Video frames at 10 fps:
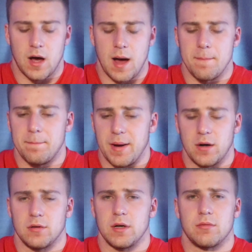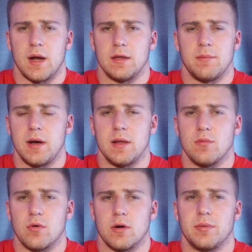I'm barely around them
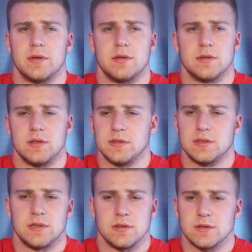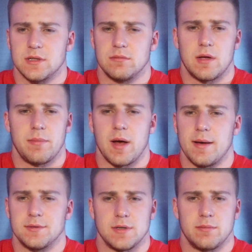anymore, but there's still something that
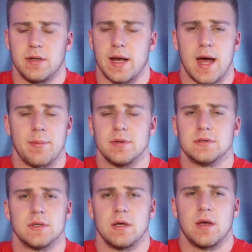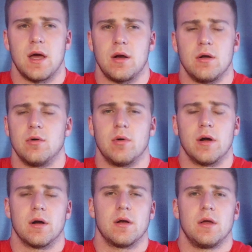pops up that happens, like, out of
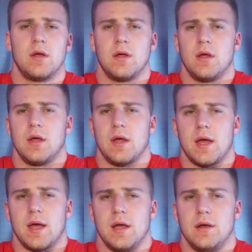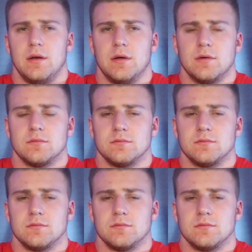nowhere. And